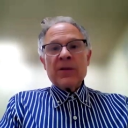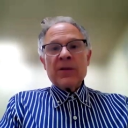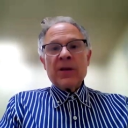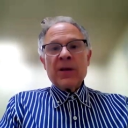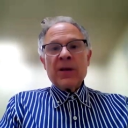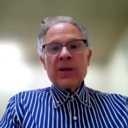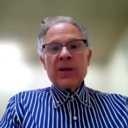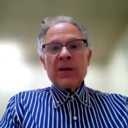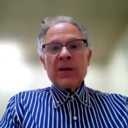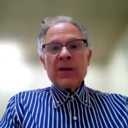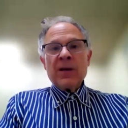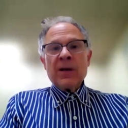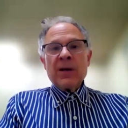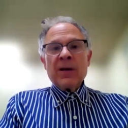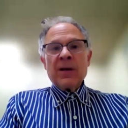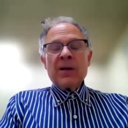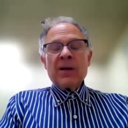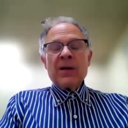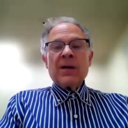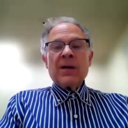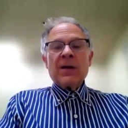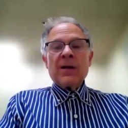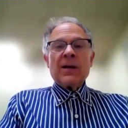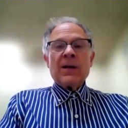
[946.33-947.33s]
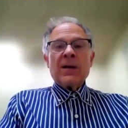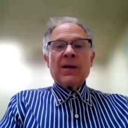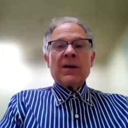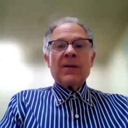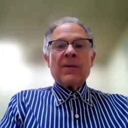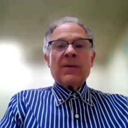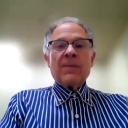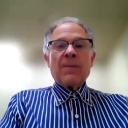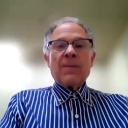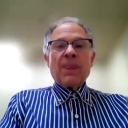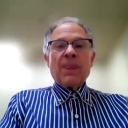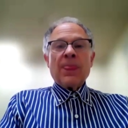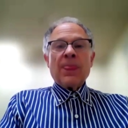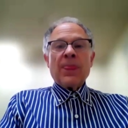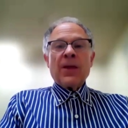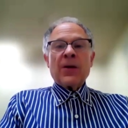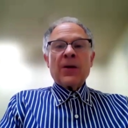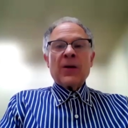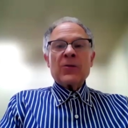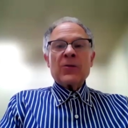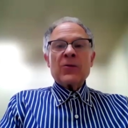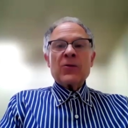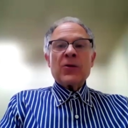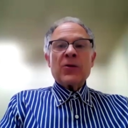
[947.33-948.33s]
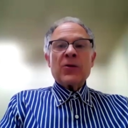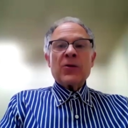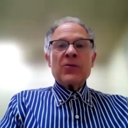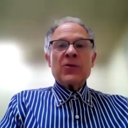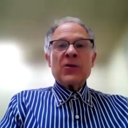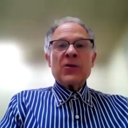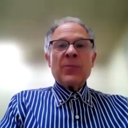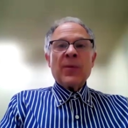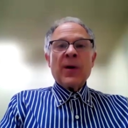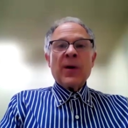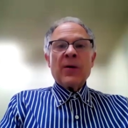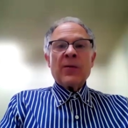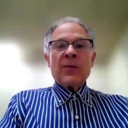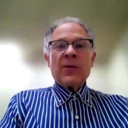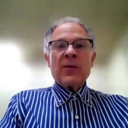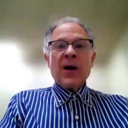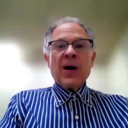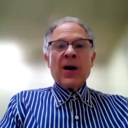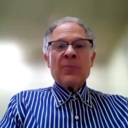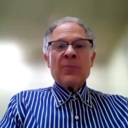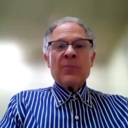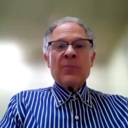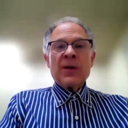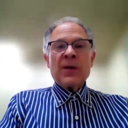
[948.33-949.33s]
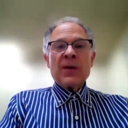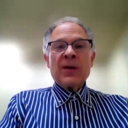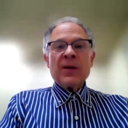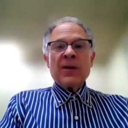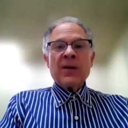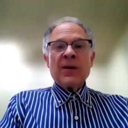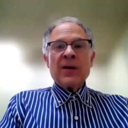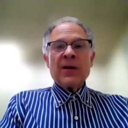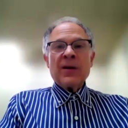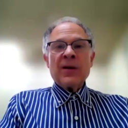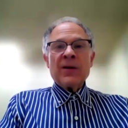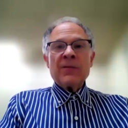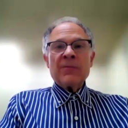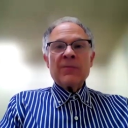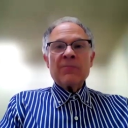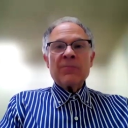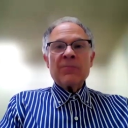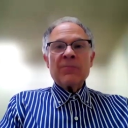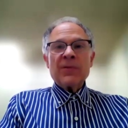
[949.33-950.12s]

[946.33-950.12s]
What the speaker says: the concerns about not being a